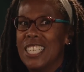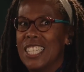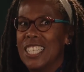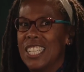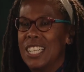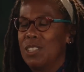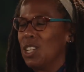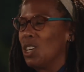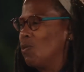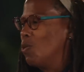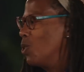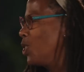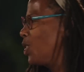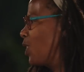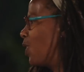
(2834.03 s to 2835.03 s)
and I'm looking
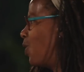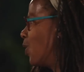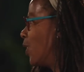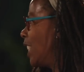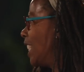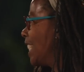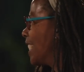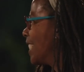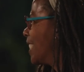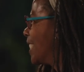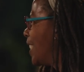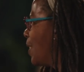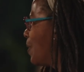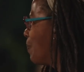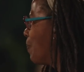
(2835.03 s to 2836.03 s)
forward to the whole thing.
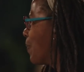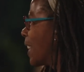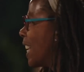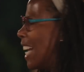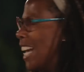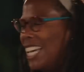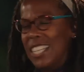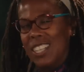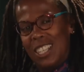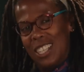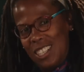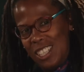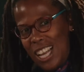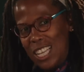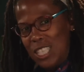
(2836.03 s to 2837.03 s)
So
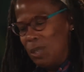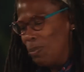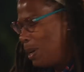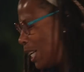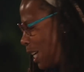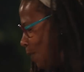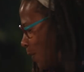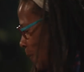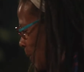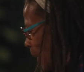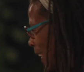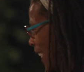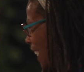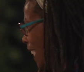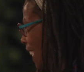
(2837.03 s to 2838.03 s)
glad to meet
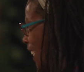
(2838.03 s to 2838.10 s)
everybody